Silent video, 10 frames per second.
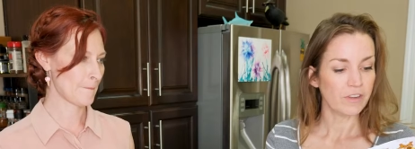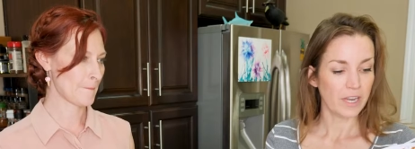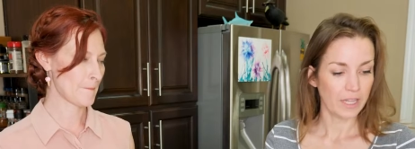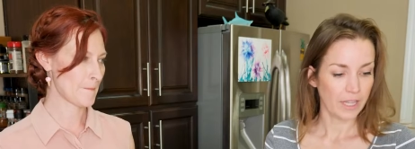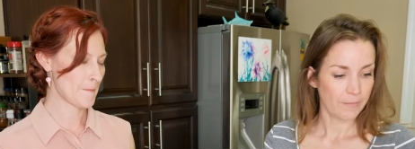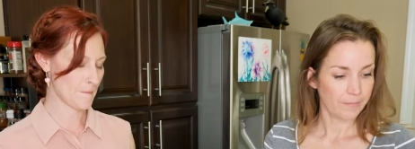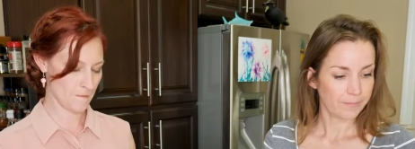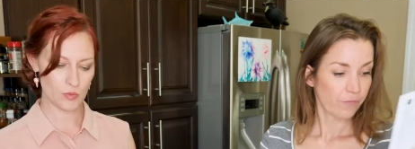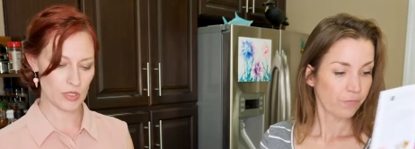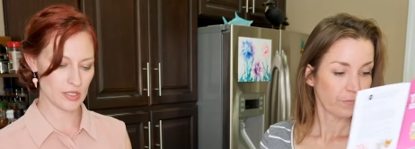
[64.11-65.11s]
Speaker 1: of vanilla.
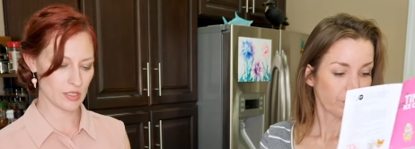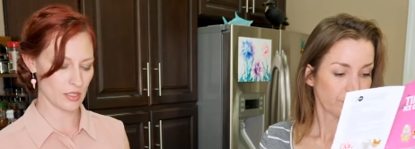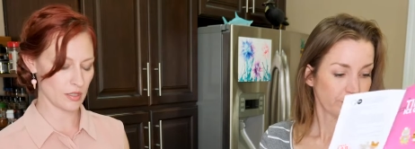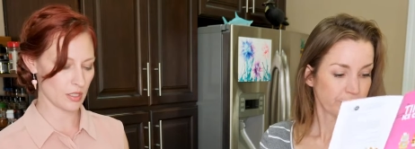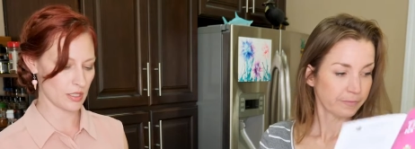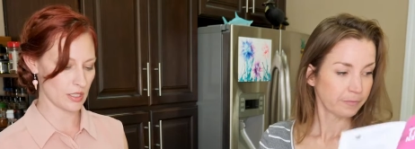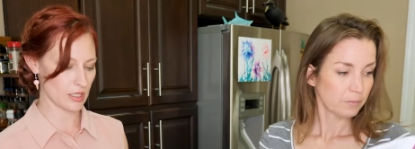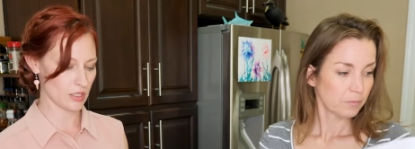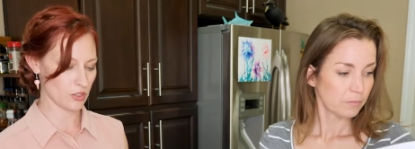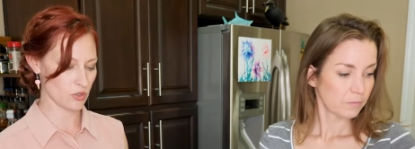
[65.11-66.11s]
Speaker 2: Place the
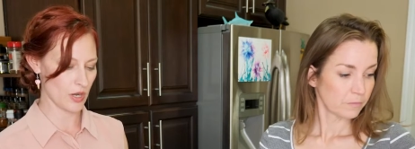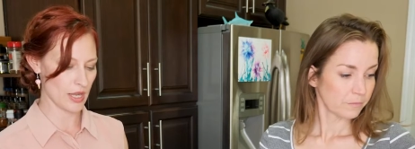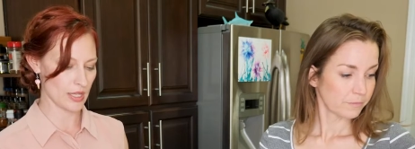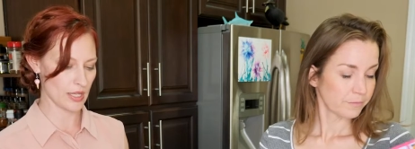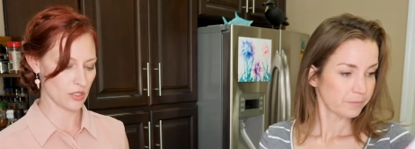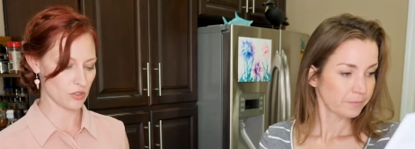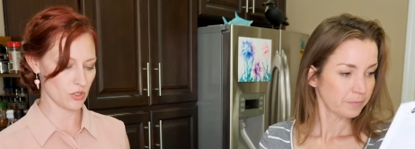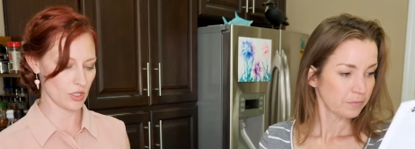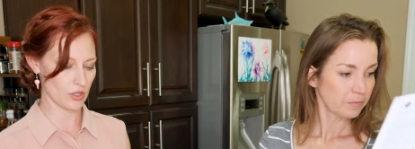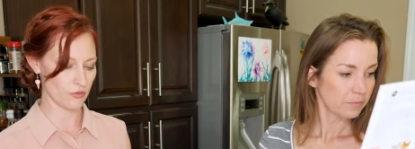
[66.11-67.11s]
clean, dry
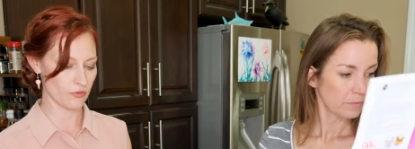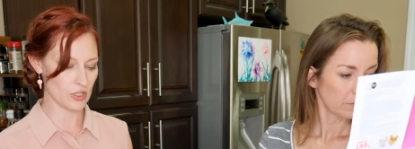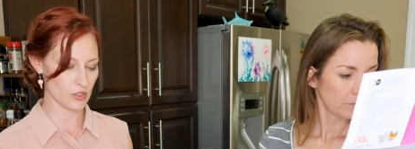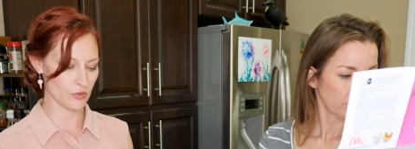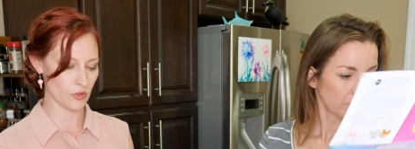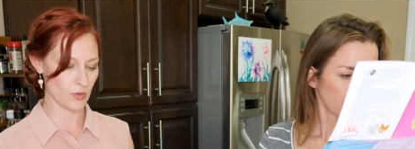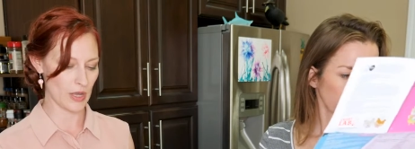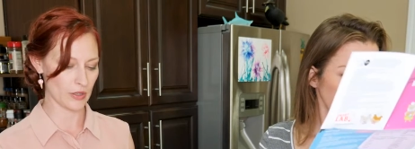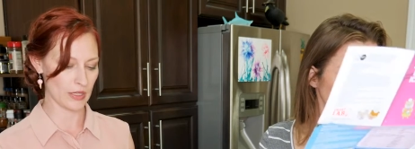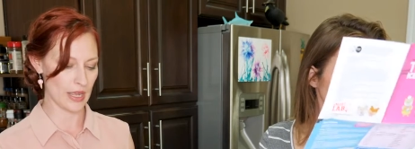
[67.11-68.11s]
canister in the freezer for
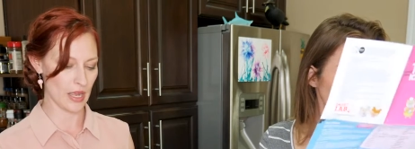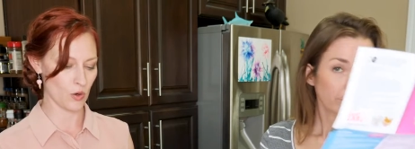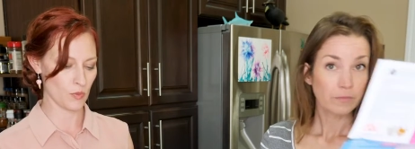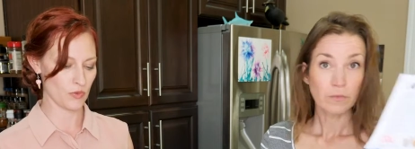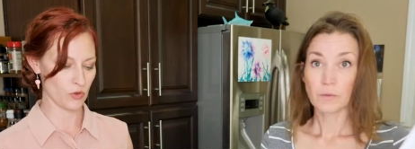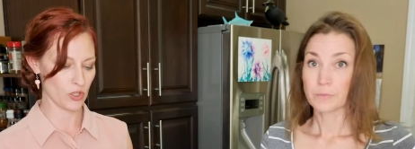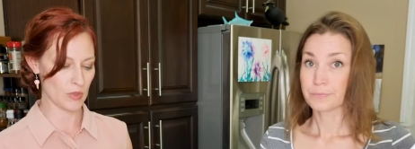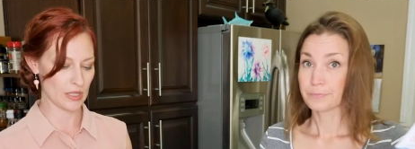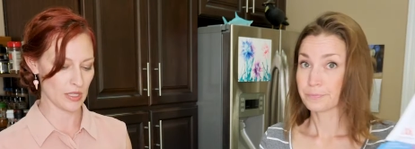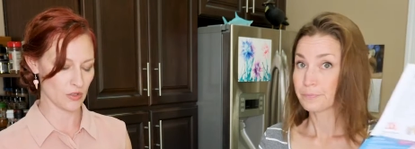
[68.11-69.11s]
about an hour before you
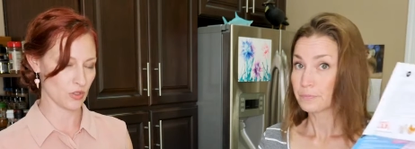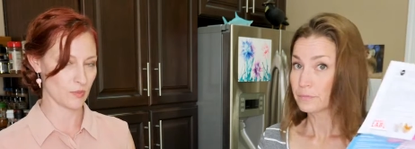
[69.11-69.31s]
make the ice